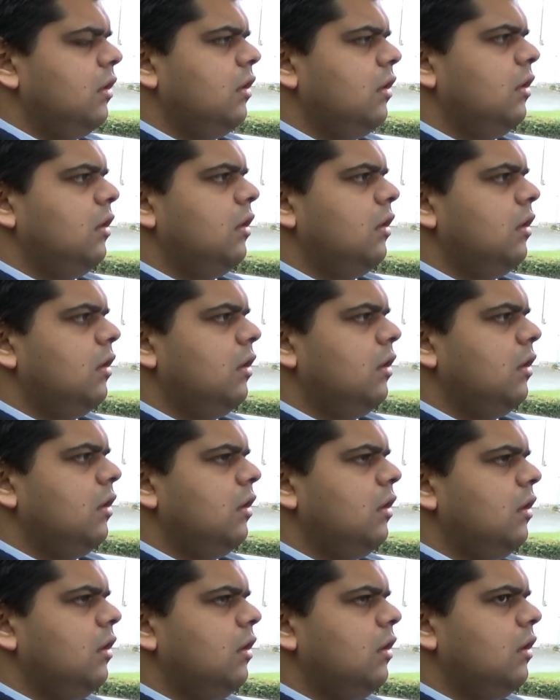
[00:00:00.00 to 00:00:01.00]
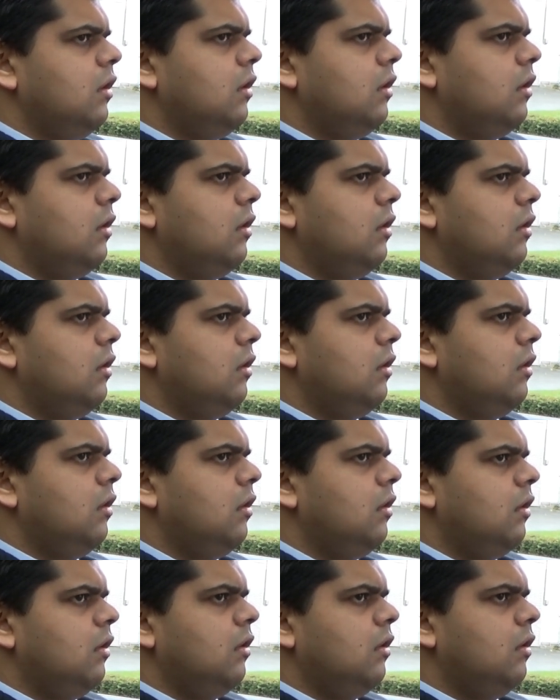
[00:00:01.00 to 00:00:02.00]

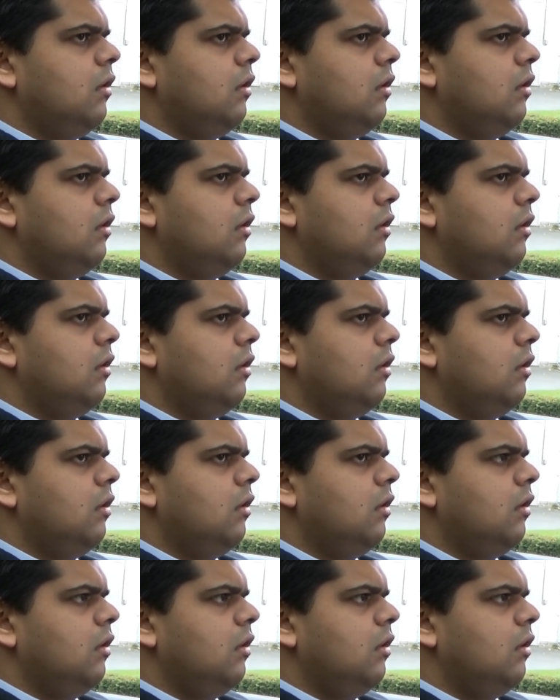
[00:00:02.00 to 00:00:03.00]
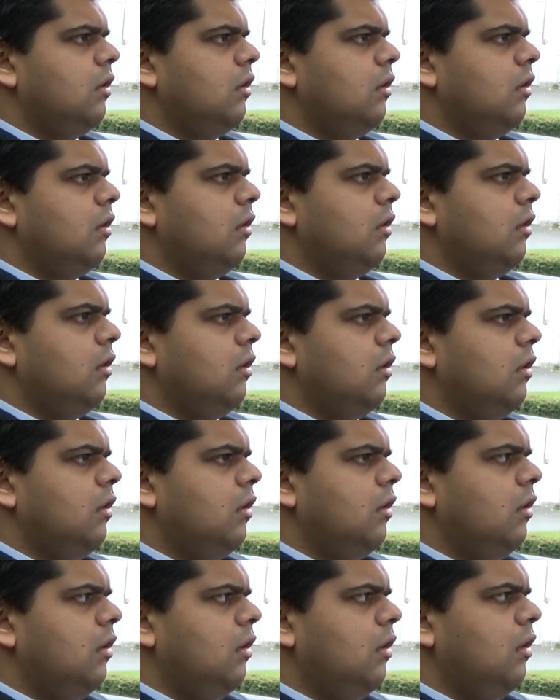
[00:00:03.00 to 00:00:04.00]

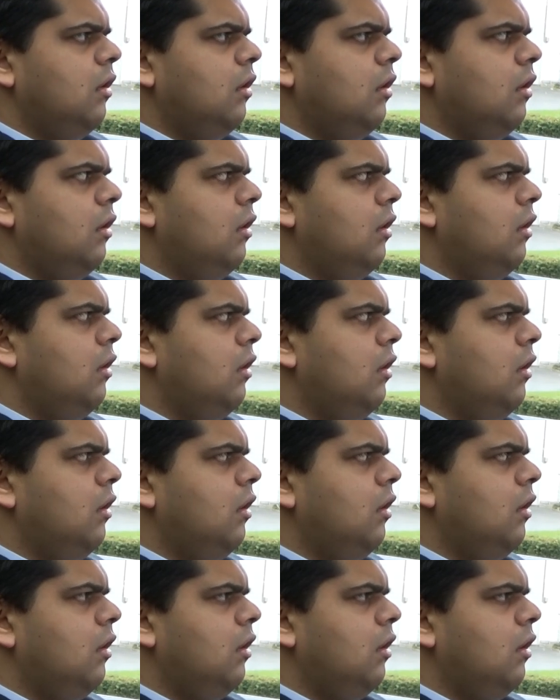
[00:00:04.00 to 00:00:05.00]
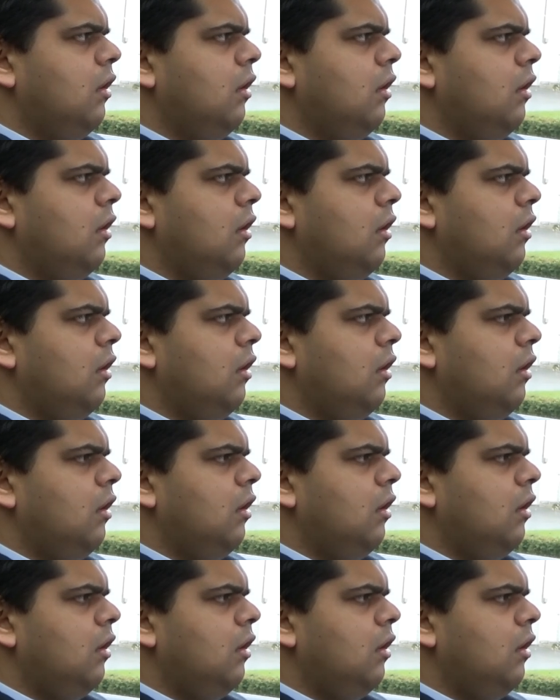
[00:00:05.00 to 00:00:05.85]
(no one is talking)